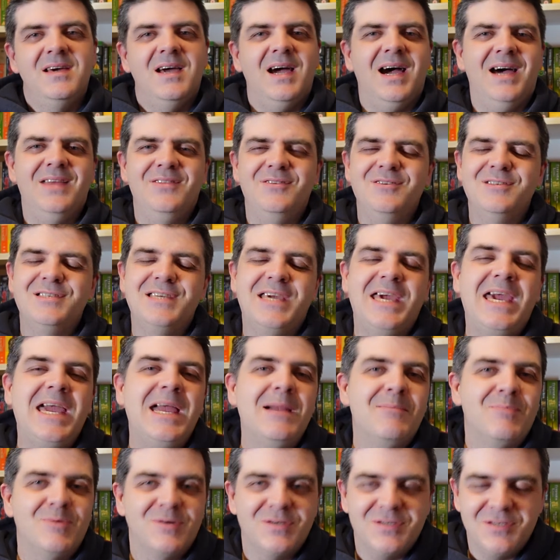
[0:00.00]
And there's
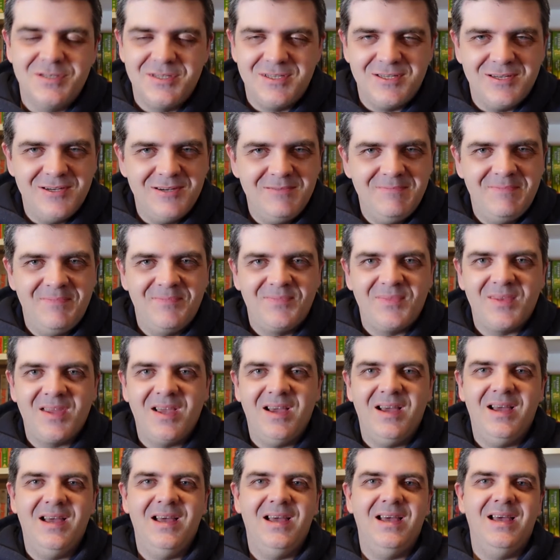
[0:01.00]
Capers and Sue.
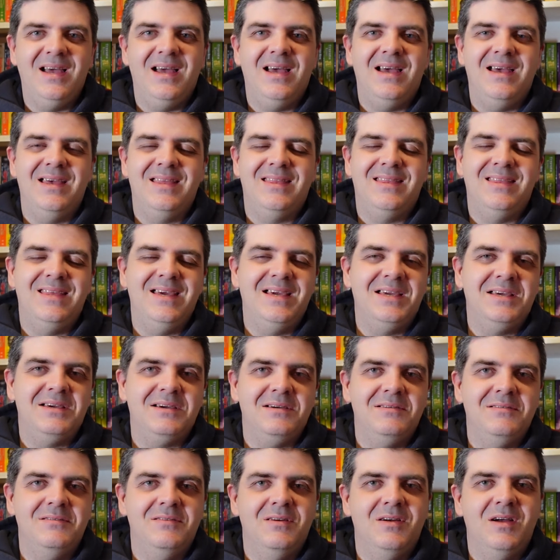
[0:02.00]
Uh, I
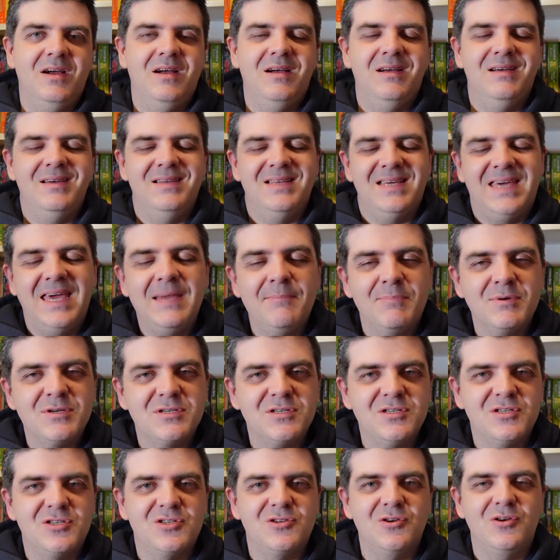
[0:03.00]
think the Capers
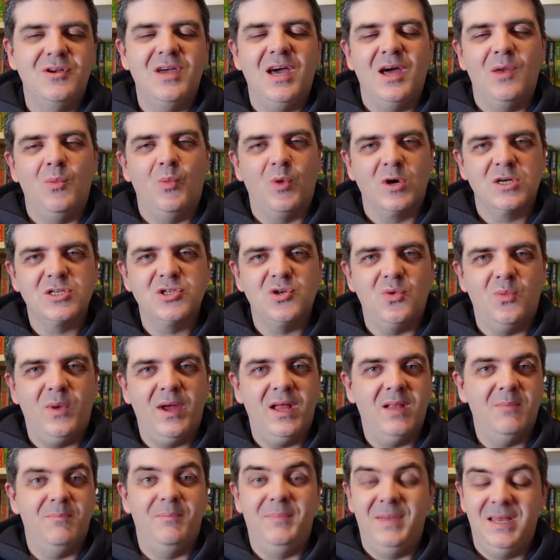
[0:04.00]
and Sue and works so
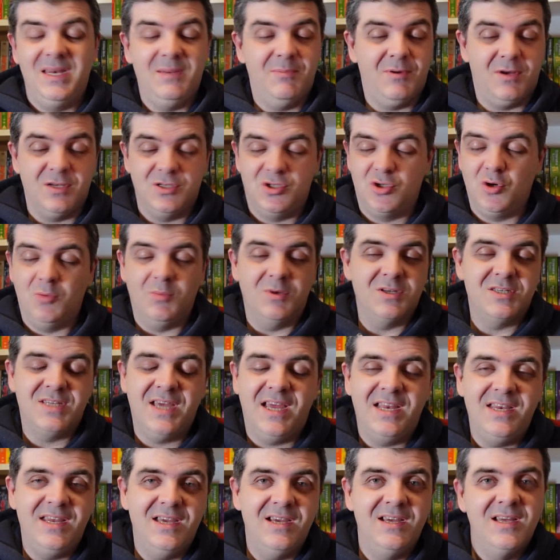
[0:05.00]
well mainly because Joe
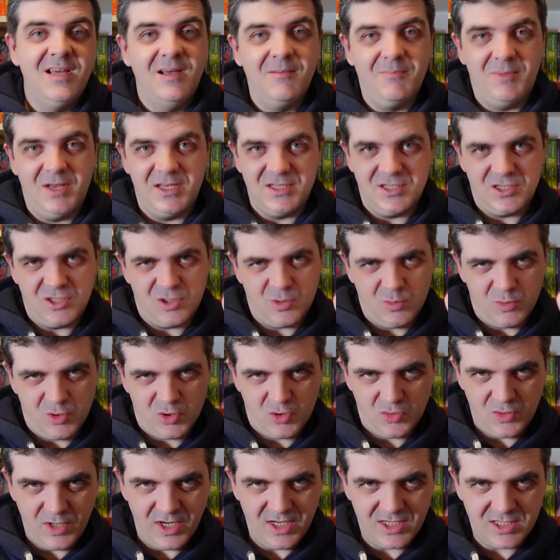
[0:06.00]
Mantegna plays it so
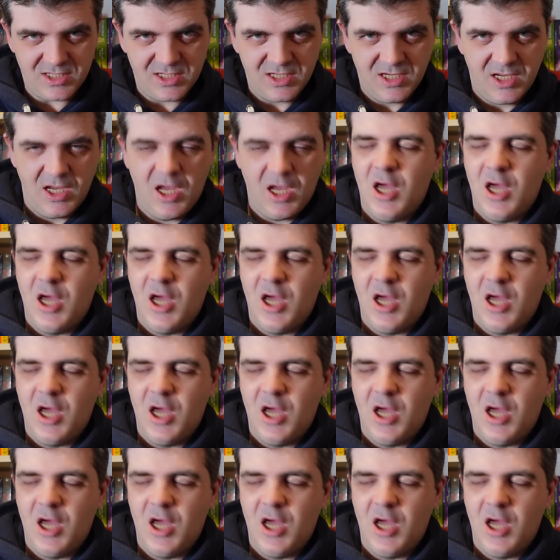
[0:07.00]
straight.